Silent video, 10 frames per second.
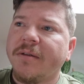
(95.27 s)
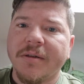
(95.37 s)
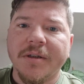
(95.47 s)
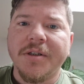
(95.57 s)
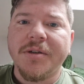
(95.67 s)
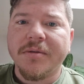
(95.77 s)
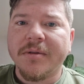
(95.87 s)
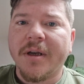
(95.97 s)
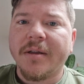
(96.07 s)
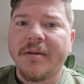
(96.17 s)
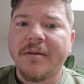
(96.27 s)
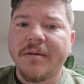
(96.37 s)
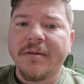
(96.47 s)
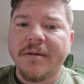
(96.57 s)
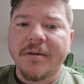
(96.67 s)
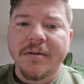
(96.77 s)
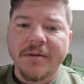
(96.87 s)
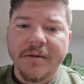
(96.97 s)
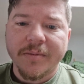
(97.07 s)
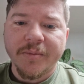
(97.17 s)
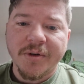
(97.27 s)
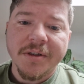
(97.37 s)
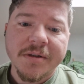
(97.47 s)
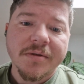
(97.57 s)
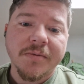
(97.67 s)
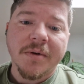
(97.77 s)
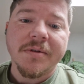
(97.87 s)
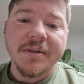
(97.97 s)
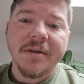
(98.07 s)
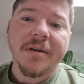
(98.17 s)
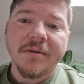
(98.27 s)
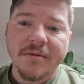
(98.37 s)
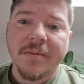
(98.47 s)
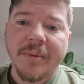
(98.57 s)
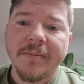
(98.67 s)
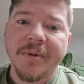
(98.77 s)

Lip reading: issue that the prints won't stick to the